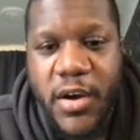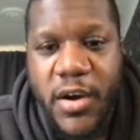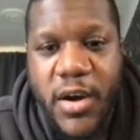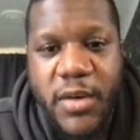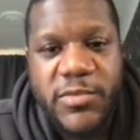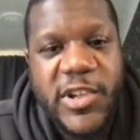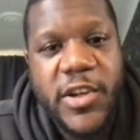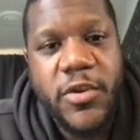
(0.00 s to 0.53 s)

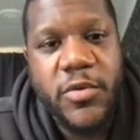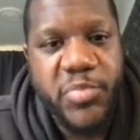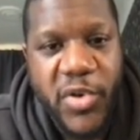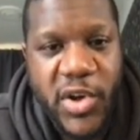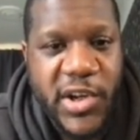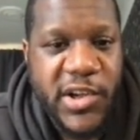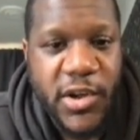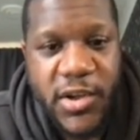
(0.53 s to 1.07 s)
I'm still
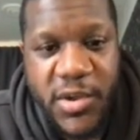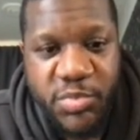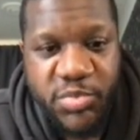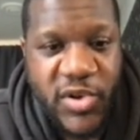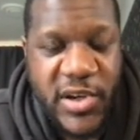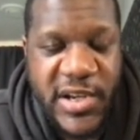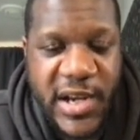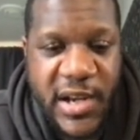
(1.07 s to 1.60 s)
bullish on this
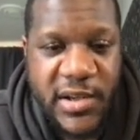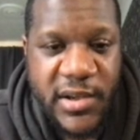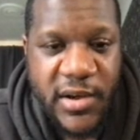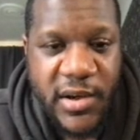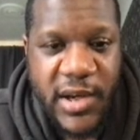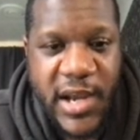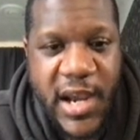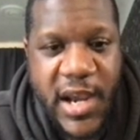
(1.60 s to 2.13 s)
project,
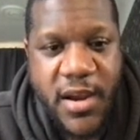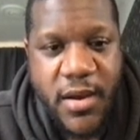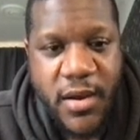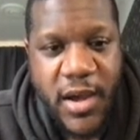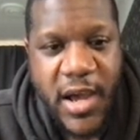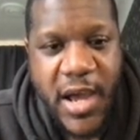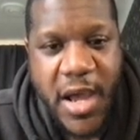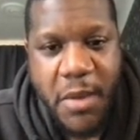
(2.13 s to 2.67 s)
okay?
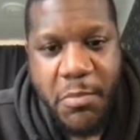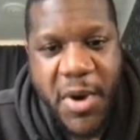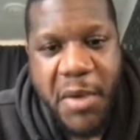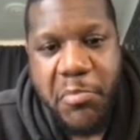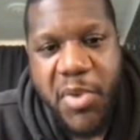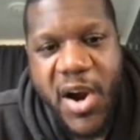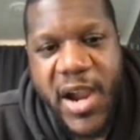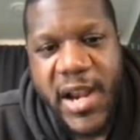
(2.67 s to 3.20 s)
Uh, my
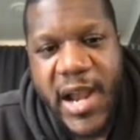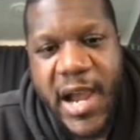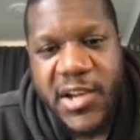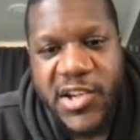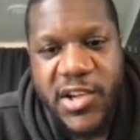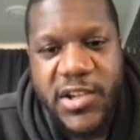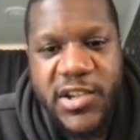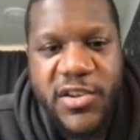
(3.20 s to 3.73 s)
buying
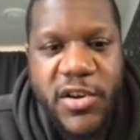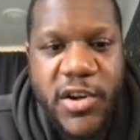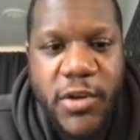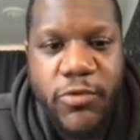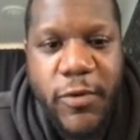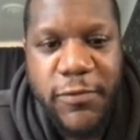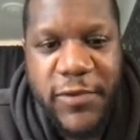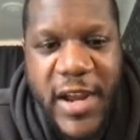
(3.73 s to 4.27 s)
action is not going to
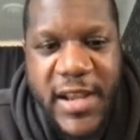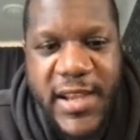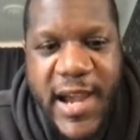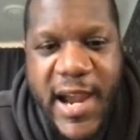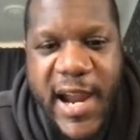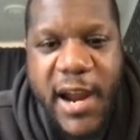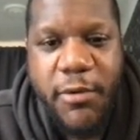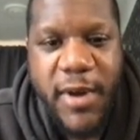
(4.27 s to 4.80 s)
reflect
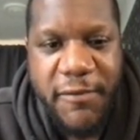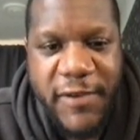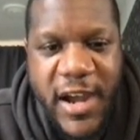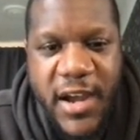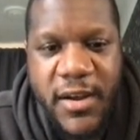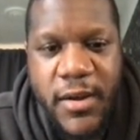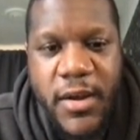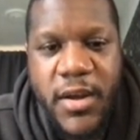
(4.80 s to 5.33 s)
that.
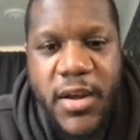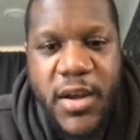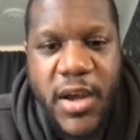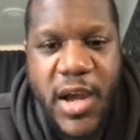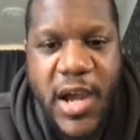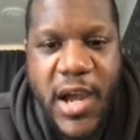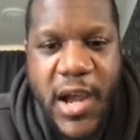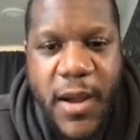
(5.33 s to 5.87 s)
However,
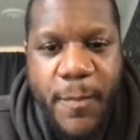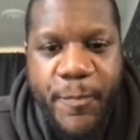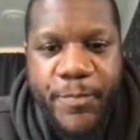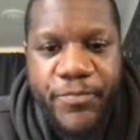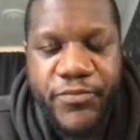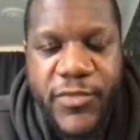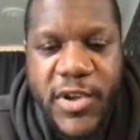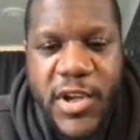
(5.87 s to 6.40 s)
um,
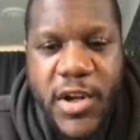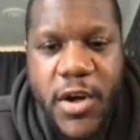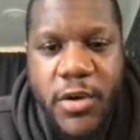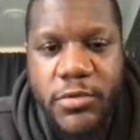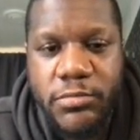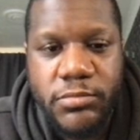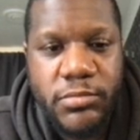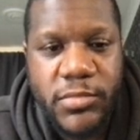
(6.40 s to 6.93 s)
you
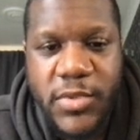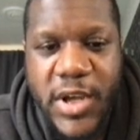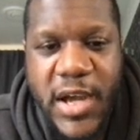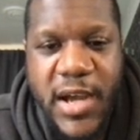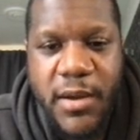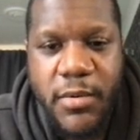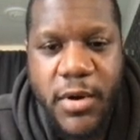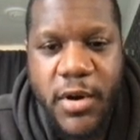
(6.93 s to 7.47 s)
know,
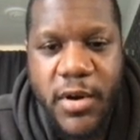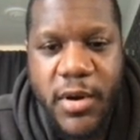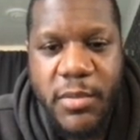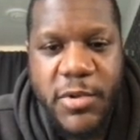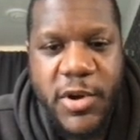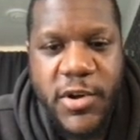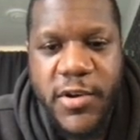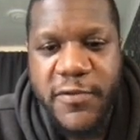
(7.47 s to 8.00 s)
uh, I'm
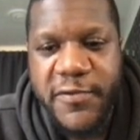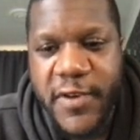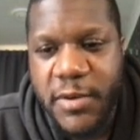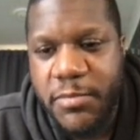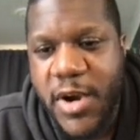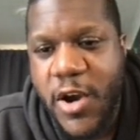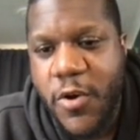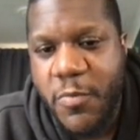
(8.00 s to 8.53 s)
not going to fud
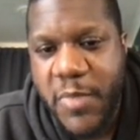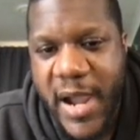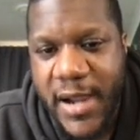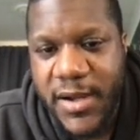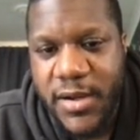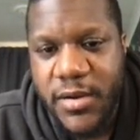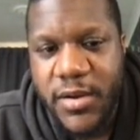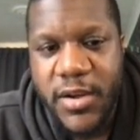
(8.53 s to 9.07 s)
my own bag.